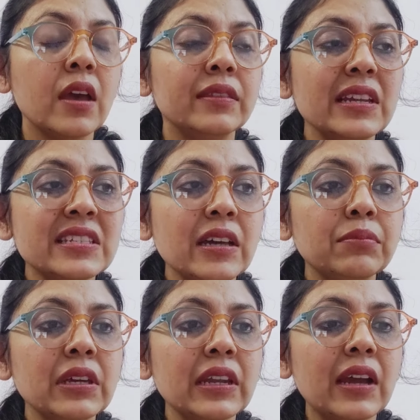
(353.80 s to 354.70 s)
There's
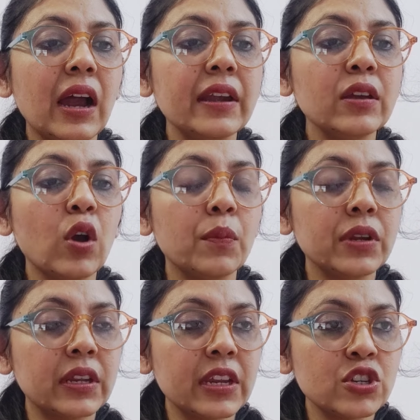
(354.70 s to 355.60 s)
something regarding
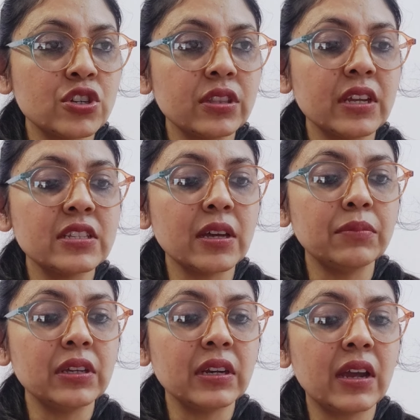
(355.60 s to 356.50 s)
communication, there's
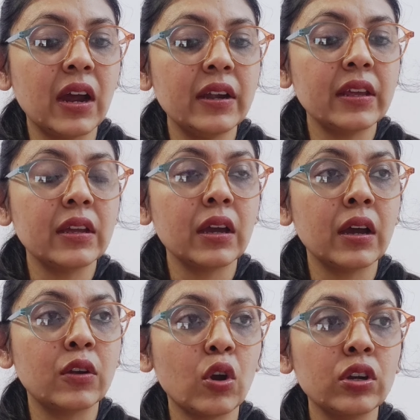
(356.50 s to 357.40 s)
something regarding
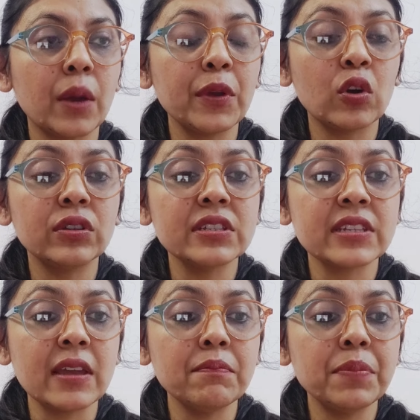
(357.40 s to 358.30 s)
not coming on the
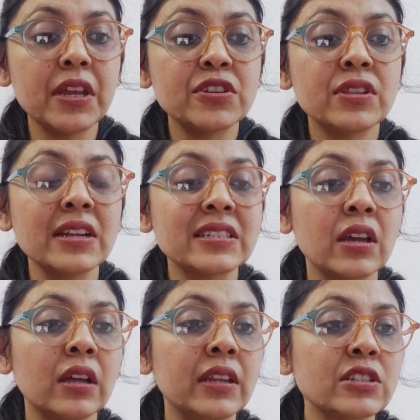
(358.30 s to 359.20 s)
same page
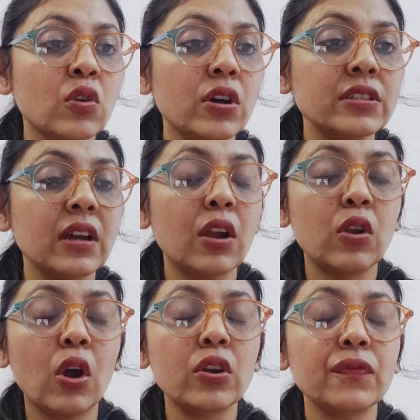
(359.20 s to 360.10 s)
that's causing a
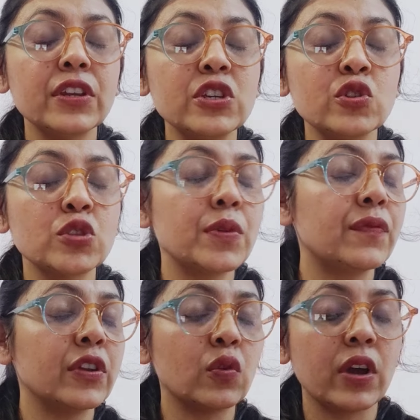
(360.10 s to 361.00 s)
lot of issues
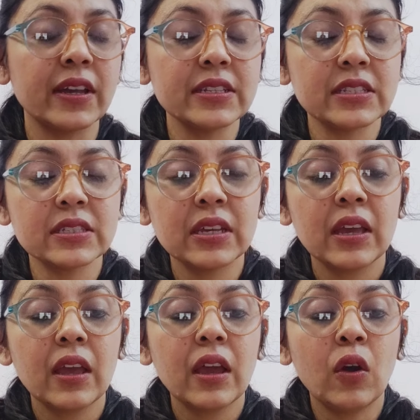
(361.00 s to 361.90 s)
between you guys.
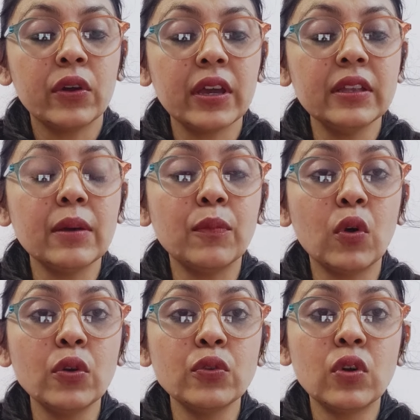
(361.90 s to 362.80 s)
Okay, the
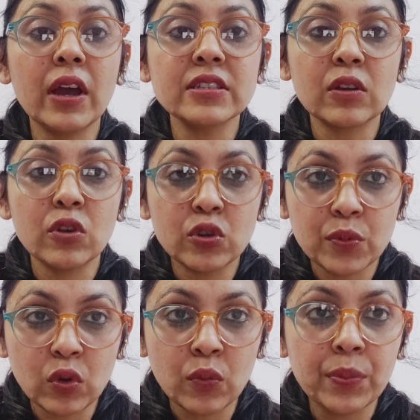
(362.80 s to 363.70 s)
more you guys are going to
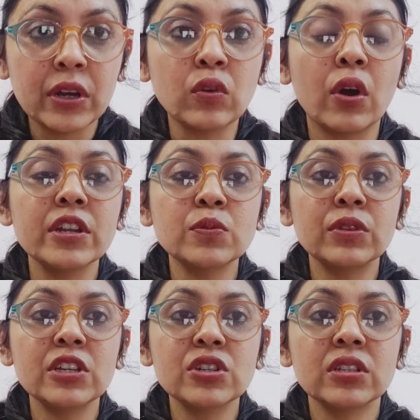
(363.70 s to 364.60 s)
be open and honest
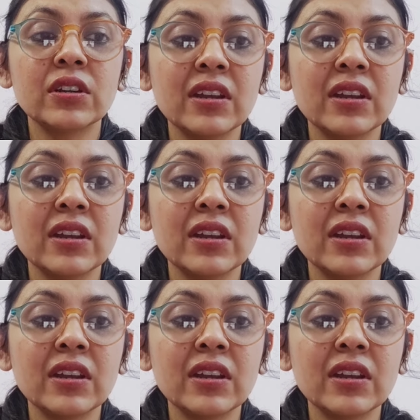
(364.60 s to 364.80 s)
with each other